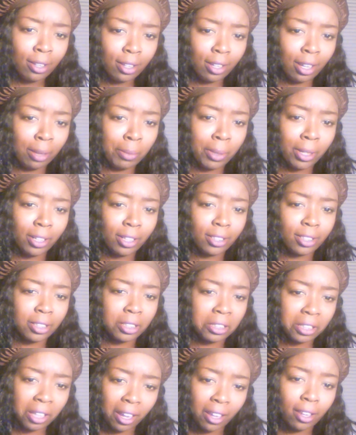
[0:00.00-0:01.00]
I mean, this
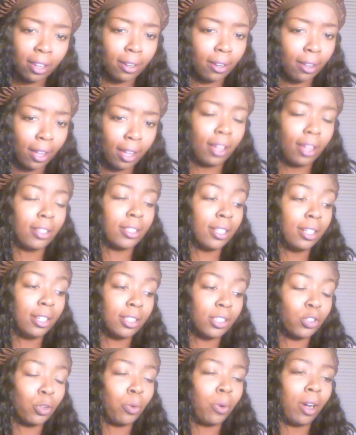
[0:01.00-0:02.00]
stinking ass. Then
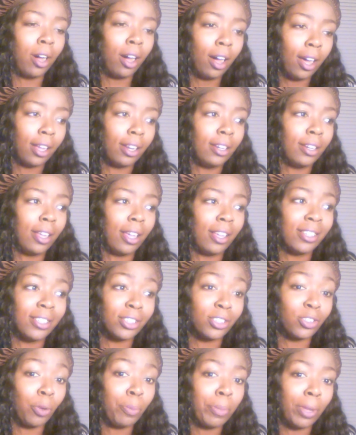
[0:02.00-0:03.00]
it's so hot and it's
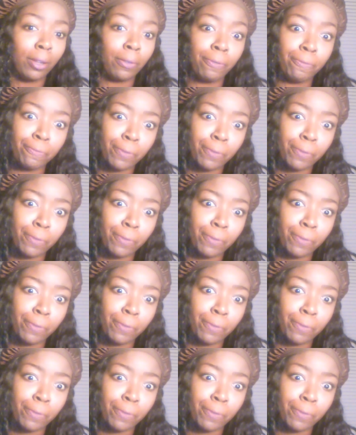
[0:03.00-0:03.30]
so many